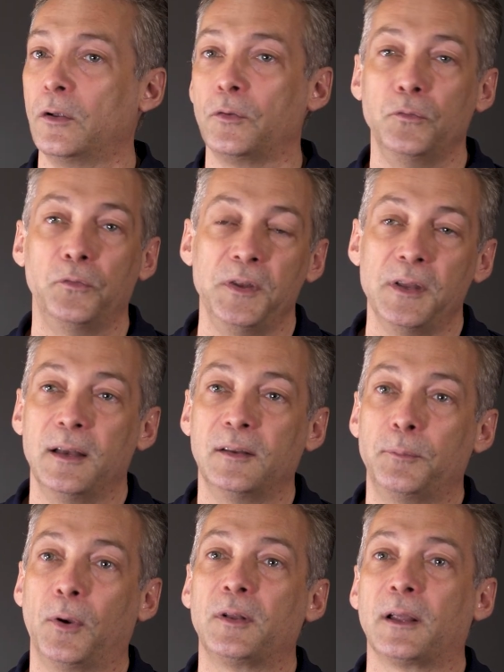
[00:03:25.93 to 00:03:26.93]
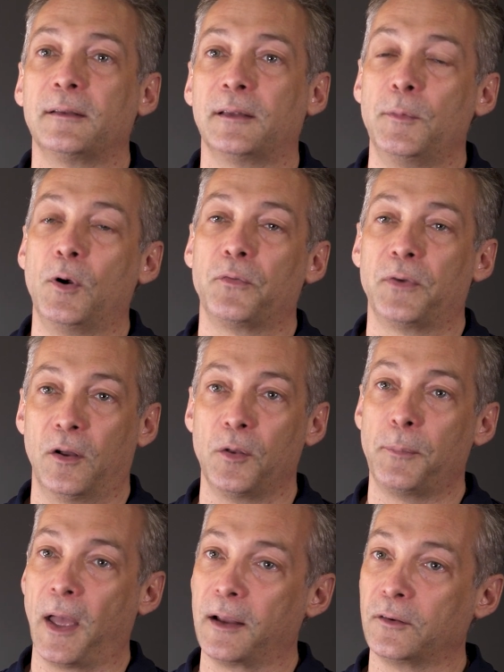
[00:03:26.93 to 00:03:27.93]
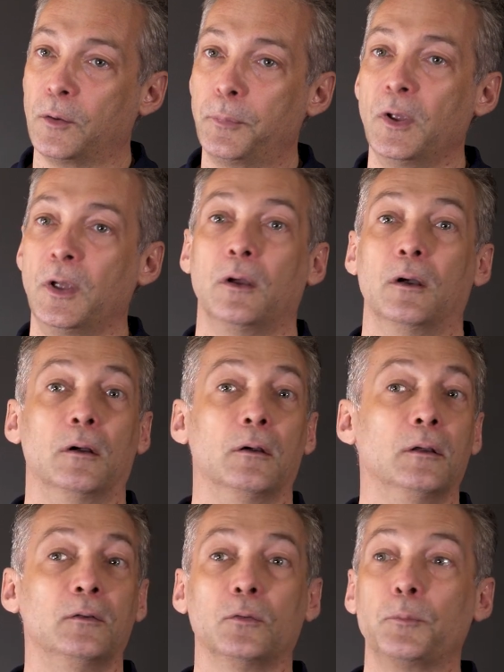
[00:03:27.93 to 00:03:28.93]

For example, at a recent esports final in Finland,